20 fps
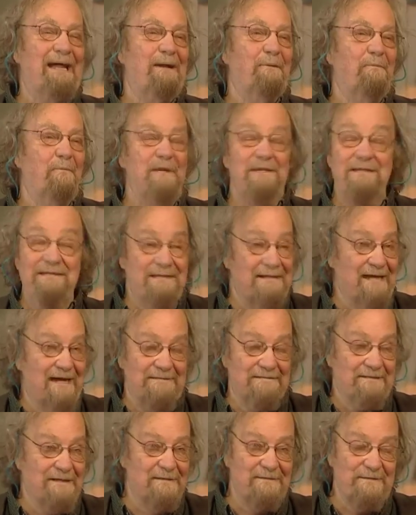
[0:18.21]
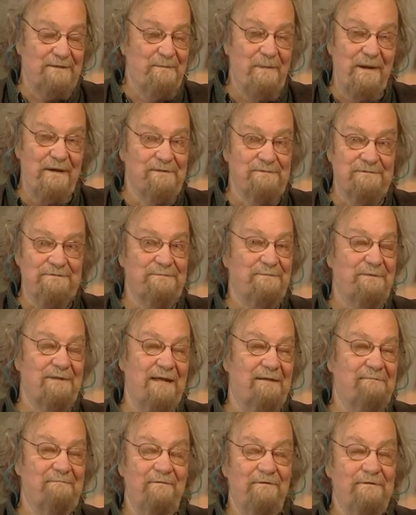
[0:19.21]
with Exiles and Marriages, with
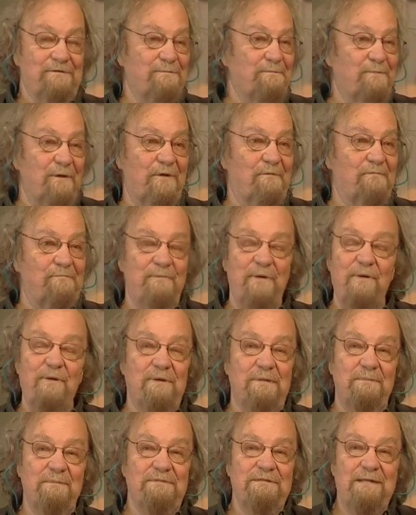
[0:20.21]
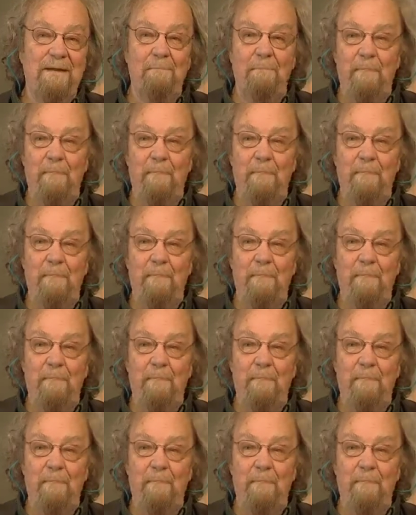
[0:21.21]
that first book of poems.